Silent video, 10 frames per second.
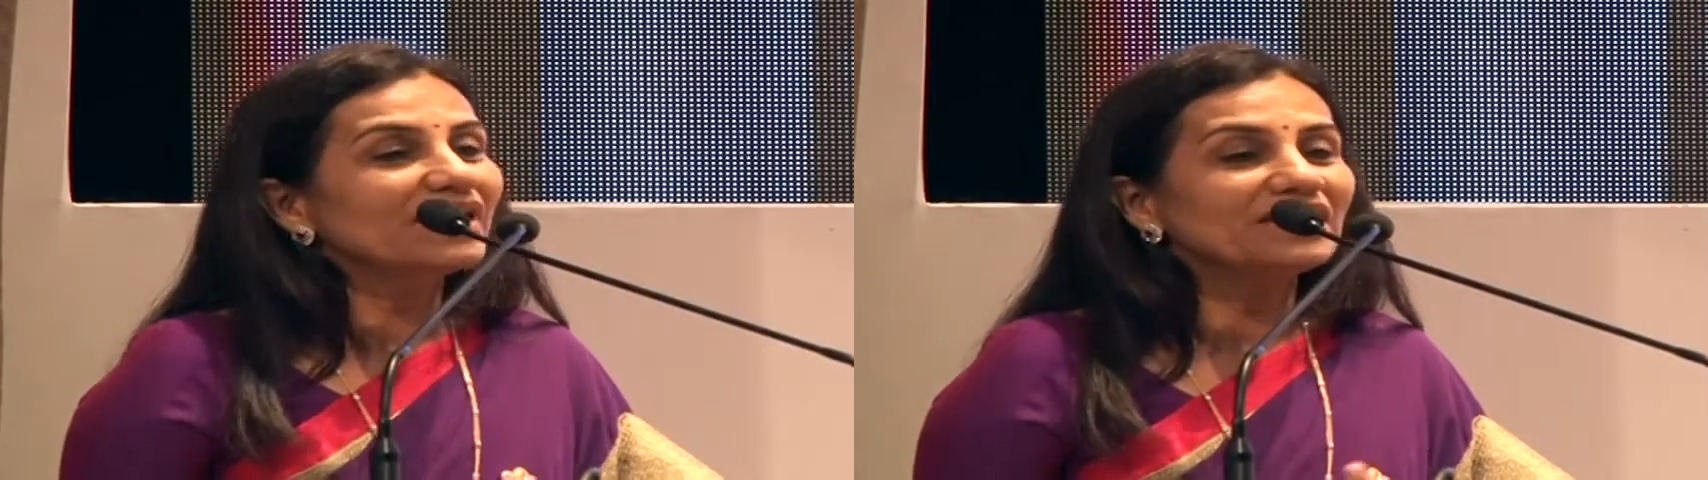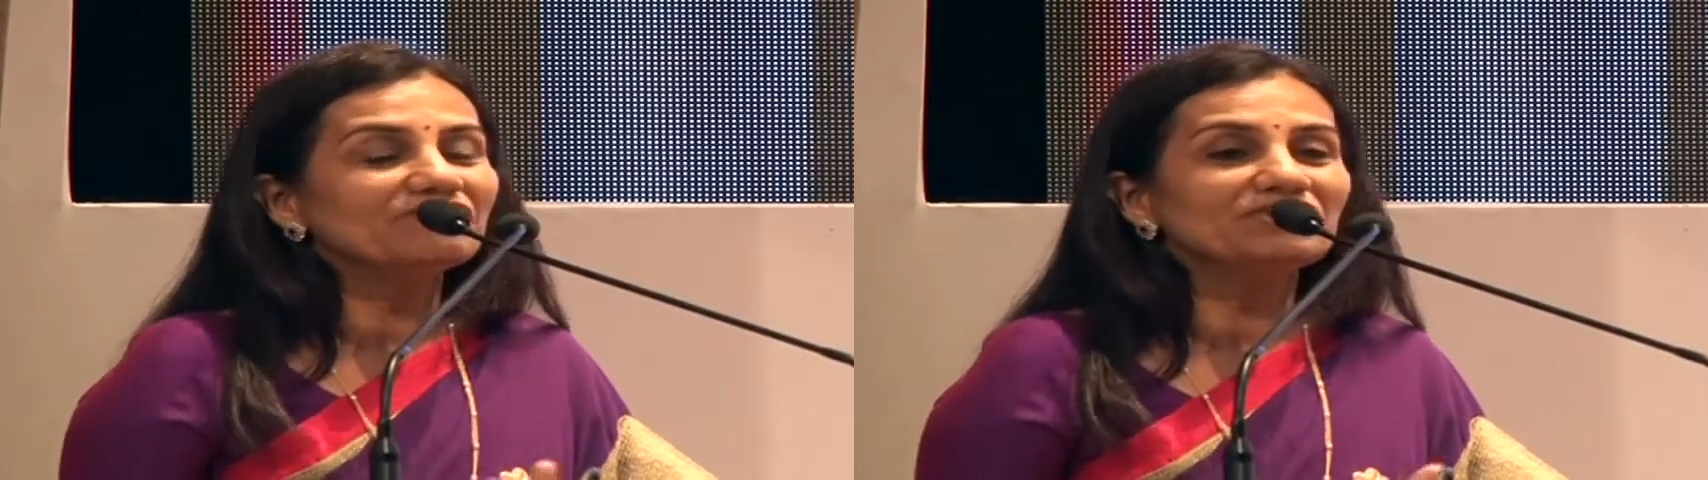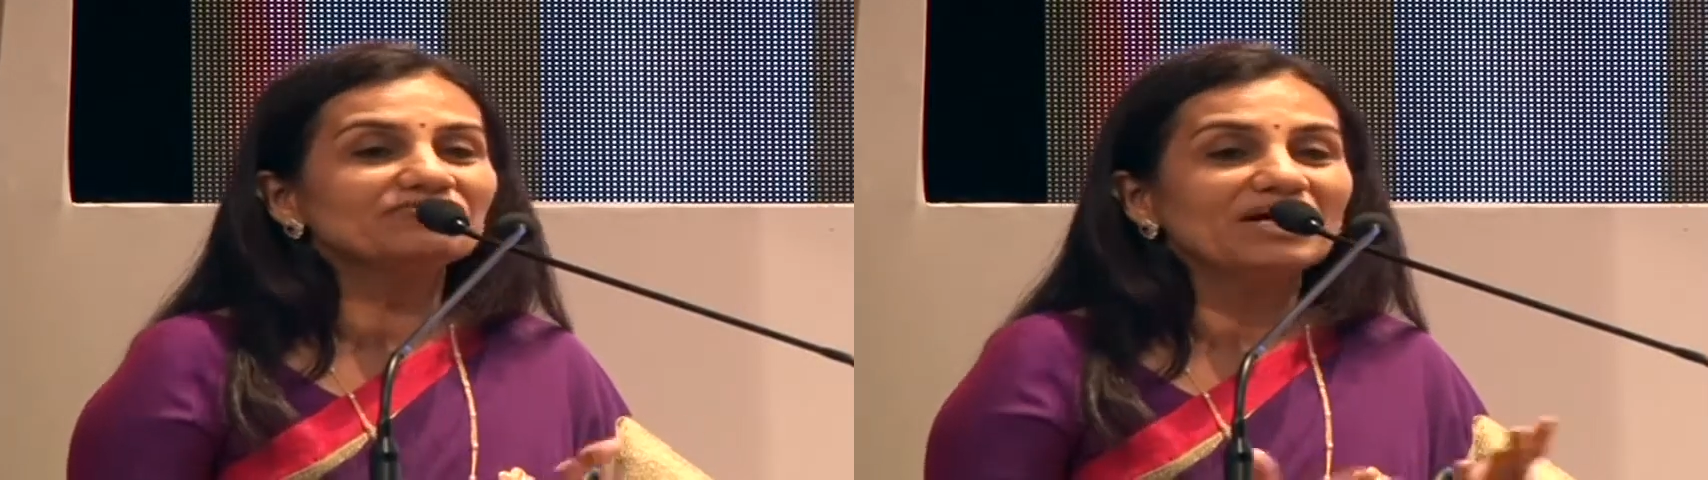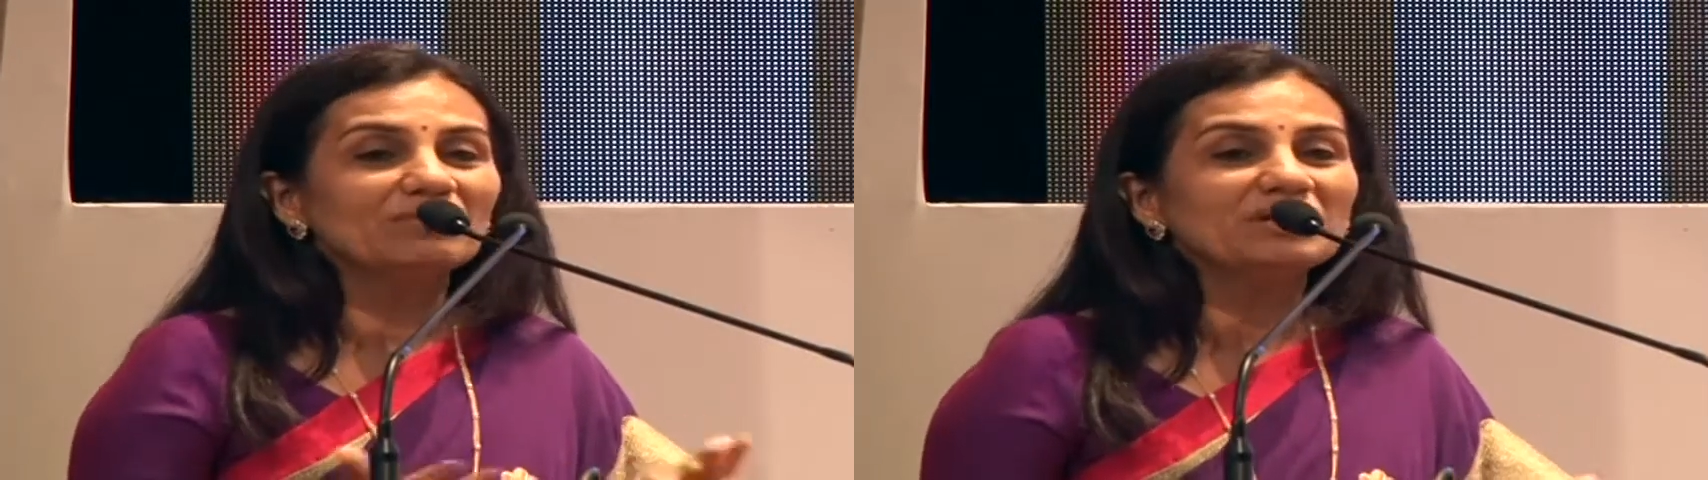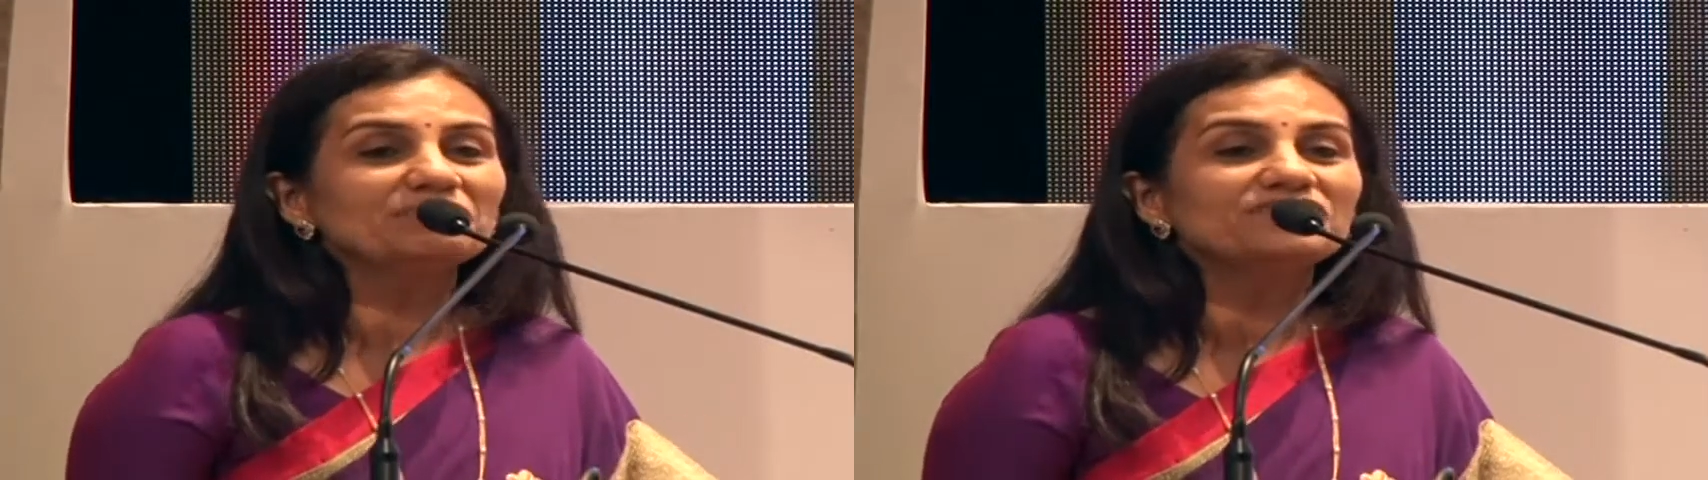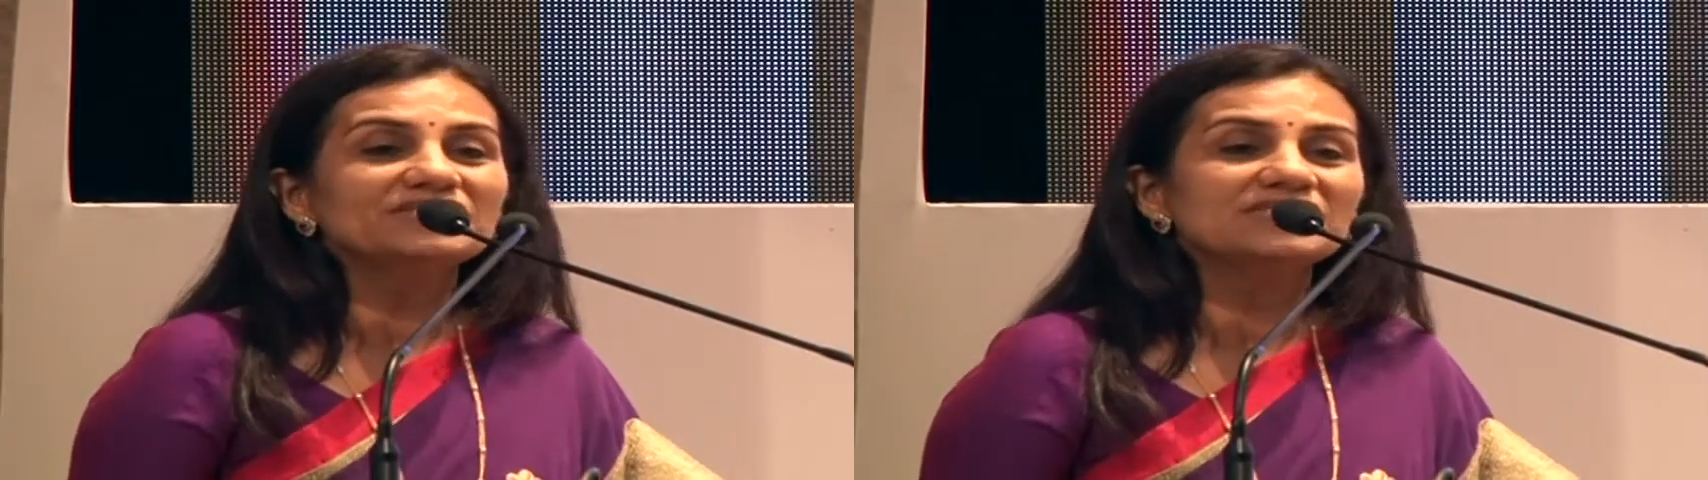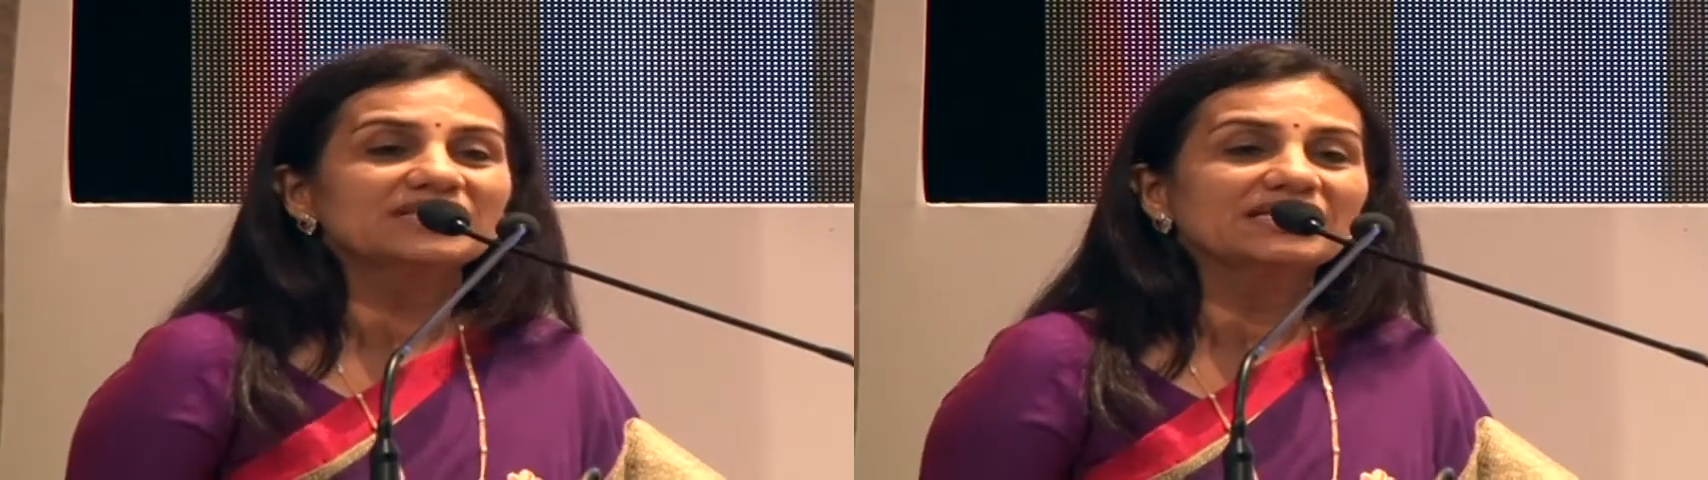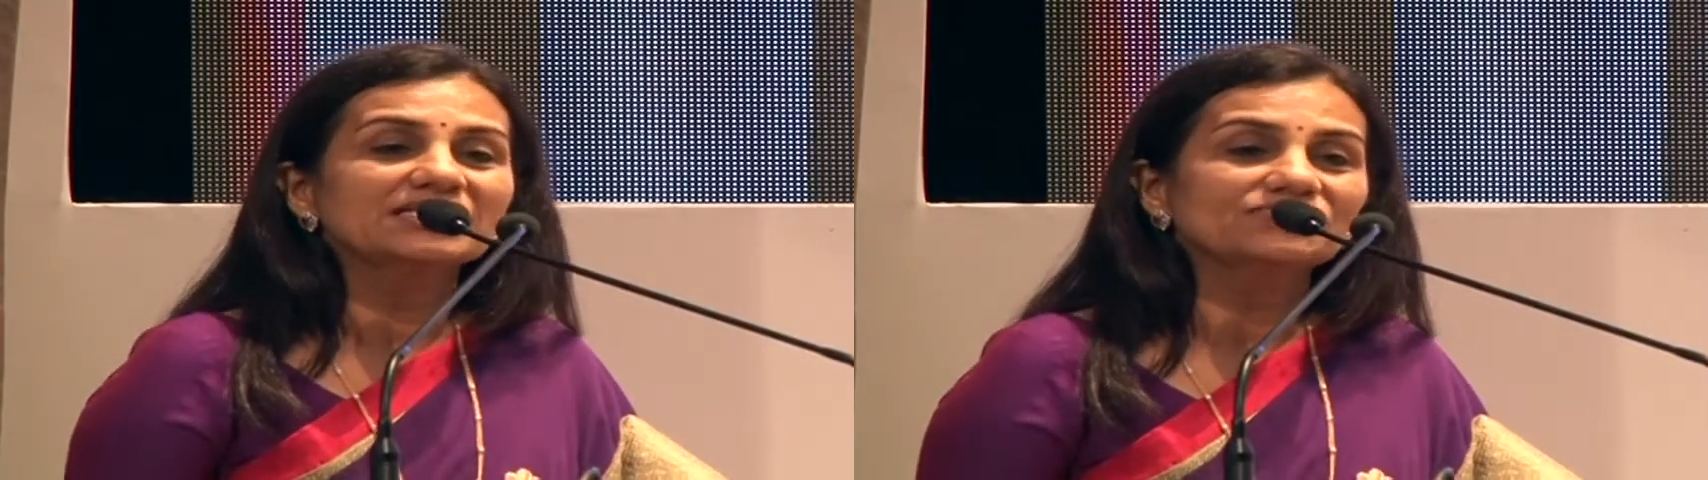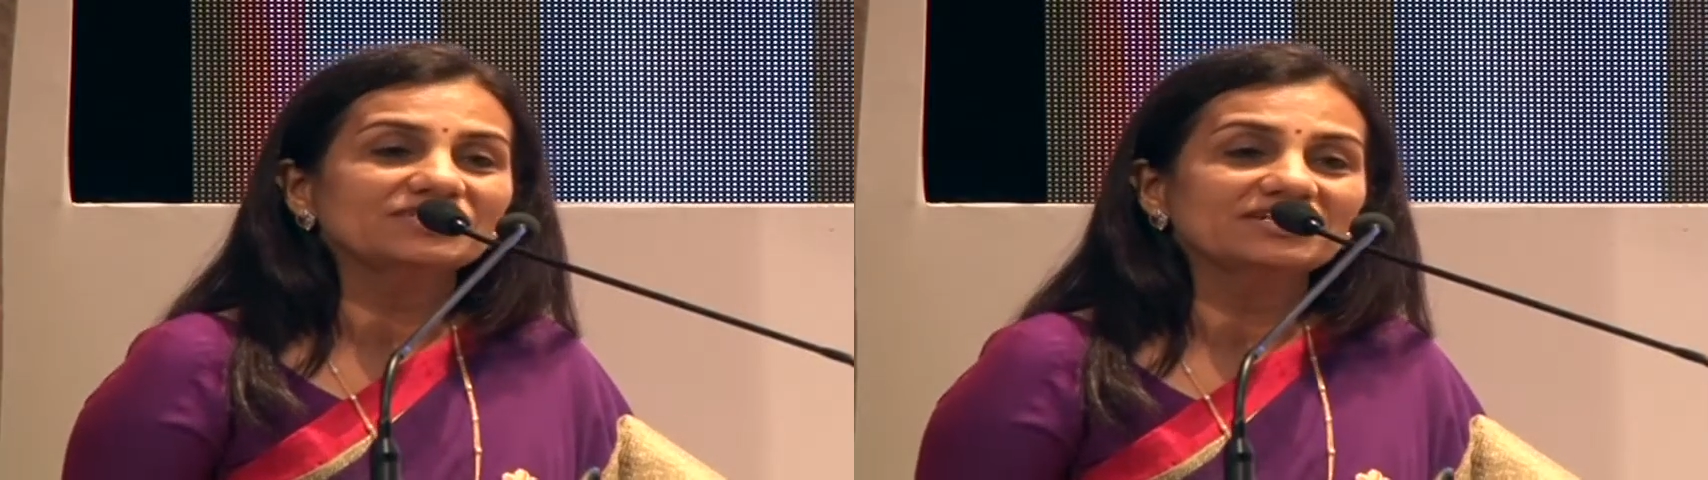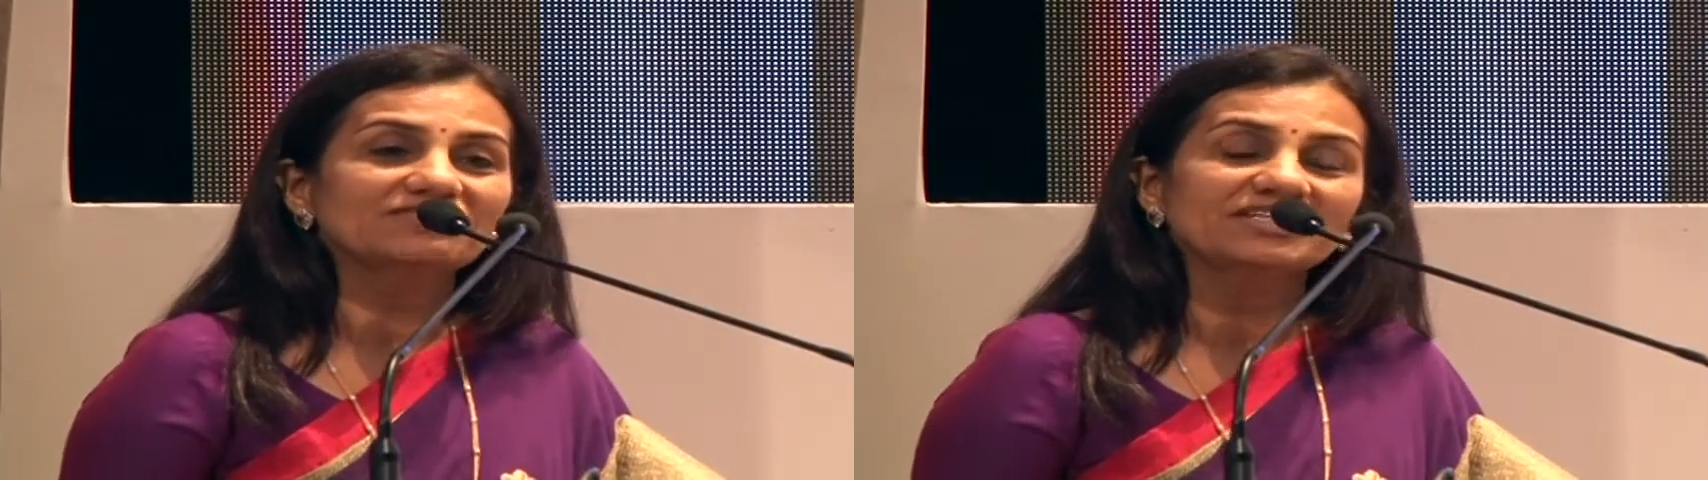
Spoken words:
And we've come up with skills which are